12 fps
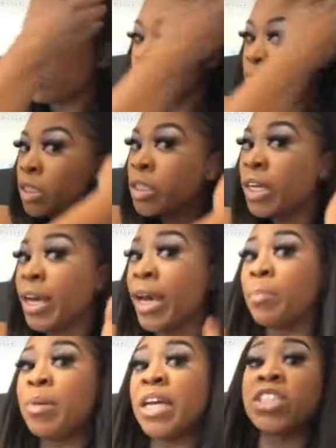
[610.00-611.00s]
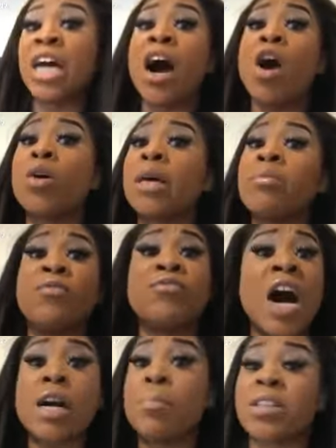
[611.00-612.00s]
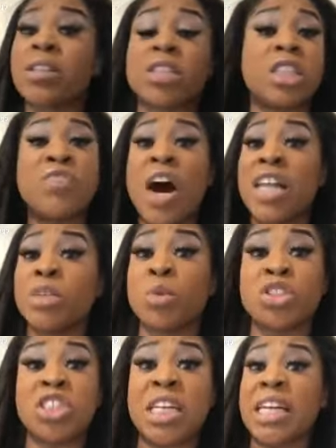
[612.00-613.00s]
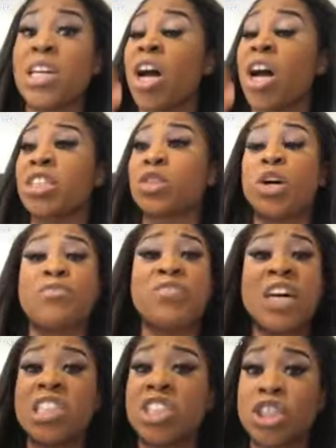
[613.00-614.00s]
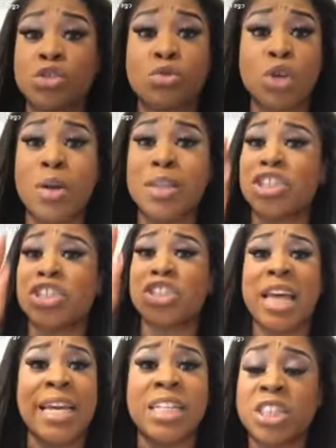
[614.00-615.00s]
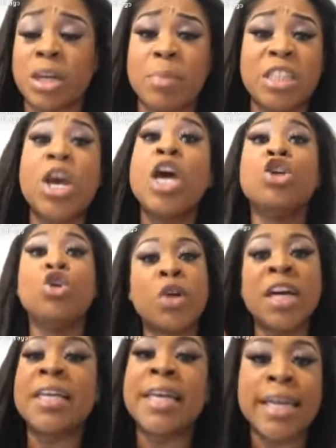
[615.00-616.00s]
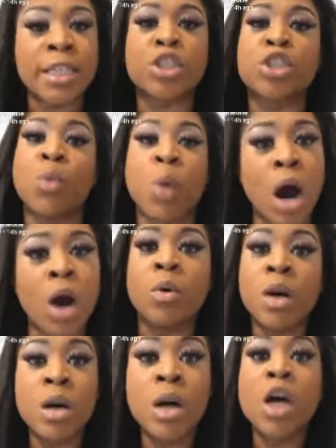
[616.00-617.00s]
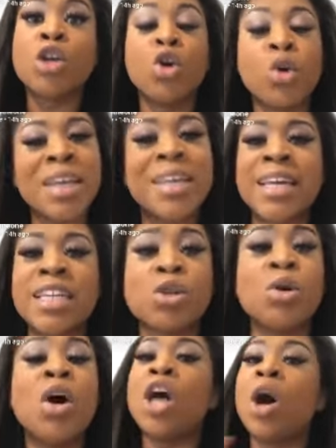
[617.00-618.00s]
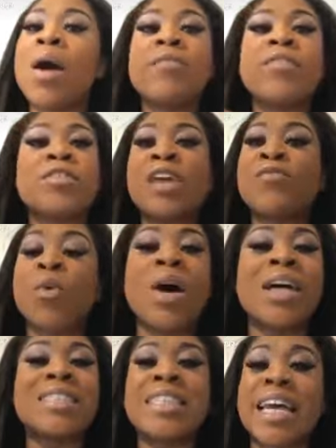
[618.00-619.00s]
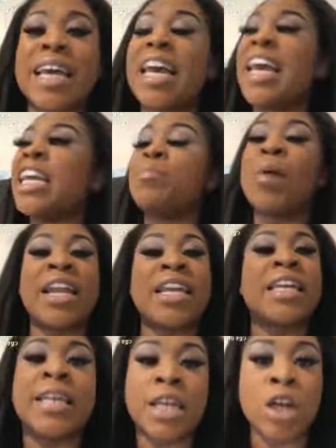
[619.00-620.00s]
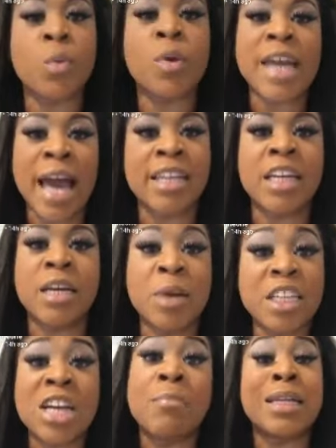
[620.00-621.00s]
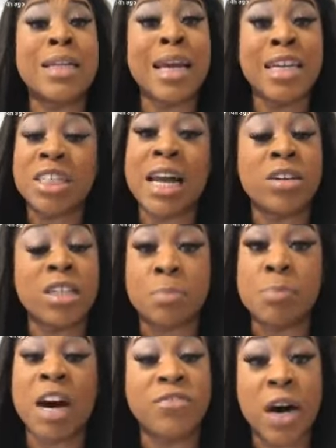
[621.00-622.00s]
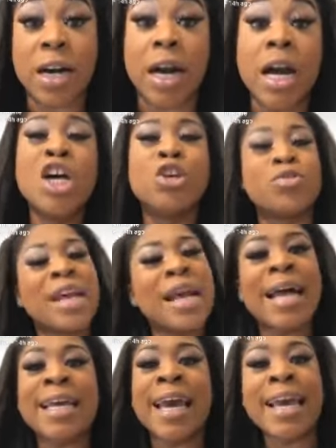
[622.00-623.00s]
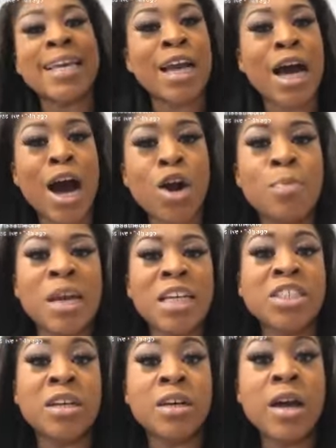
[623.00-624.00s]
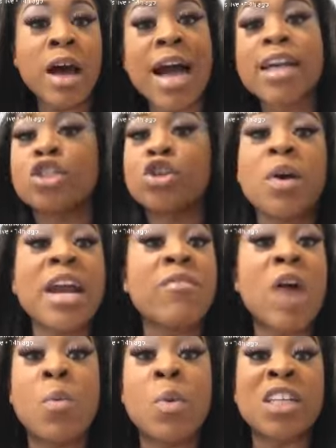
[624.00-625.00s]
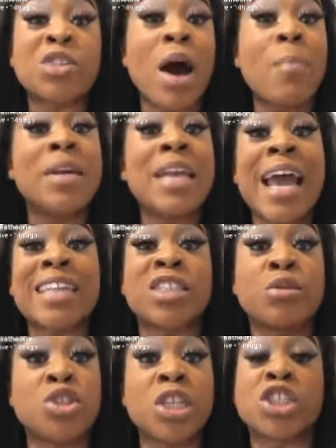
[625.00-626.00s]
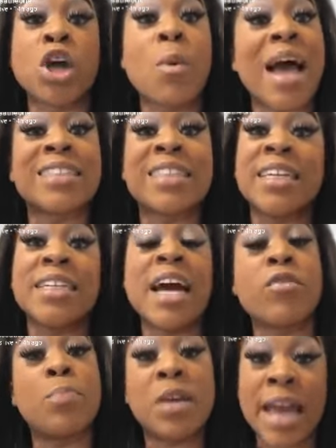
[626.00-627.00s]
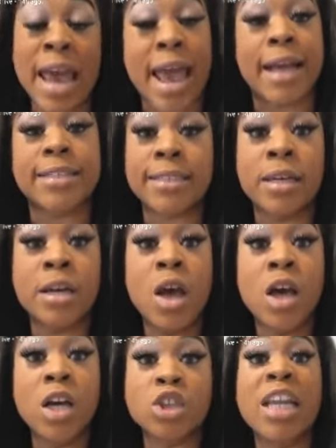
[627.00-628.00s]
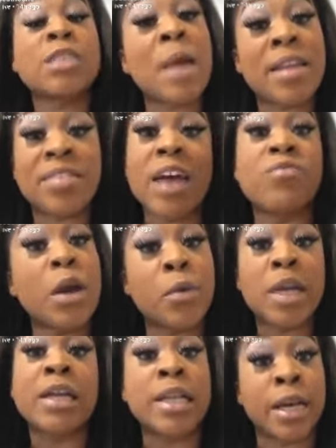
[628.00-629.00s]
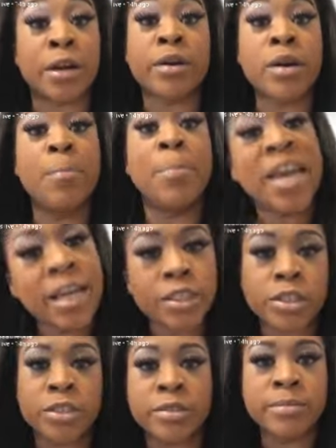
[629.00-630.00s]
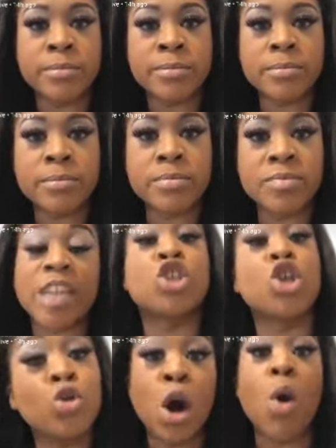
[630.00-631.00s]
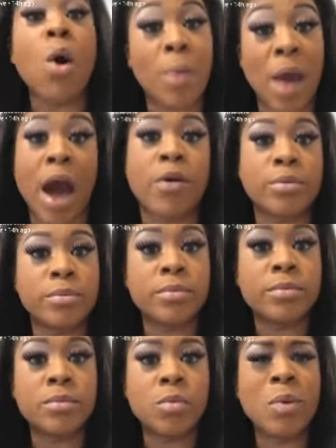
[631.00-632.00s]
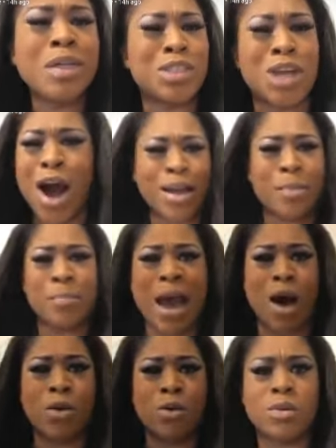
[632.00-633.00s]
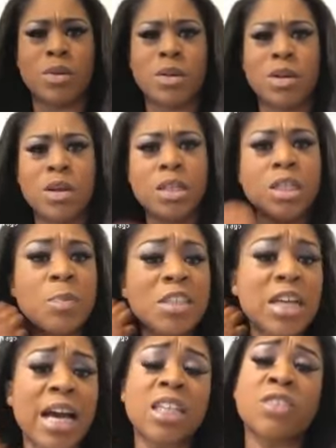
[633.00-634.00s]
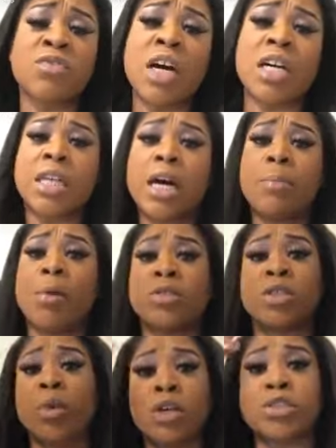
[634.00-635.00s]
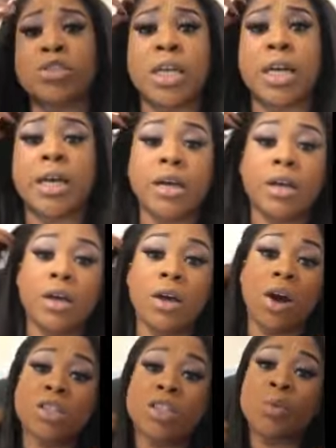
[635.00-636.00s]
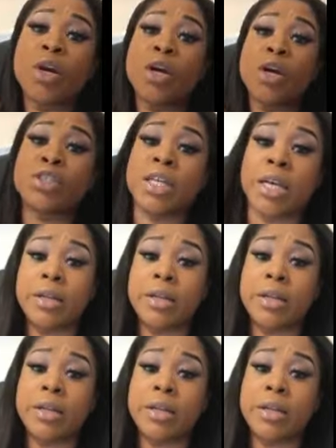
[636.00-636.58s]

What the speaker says: Yeah, bitch. I don't give a fuck about this follower shit and all this little funny shit you throw in this shady shit, bitch. You can get it too, ho. You can get it too. Don't ever think for 1 second anybody can get on reality, bitch. I'm a legend out in this motherfucker. You think I can't get on, bitch? I can do whatever I want to do. I've been asked to do shit your ass ain't never been asked. So let's make that very clear, bitch, that you know about. What we talking about? This bitch got us fucked up on some real shit. On some real shit.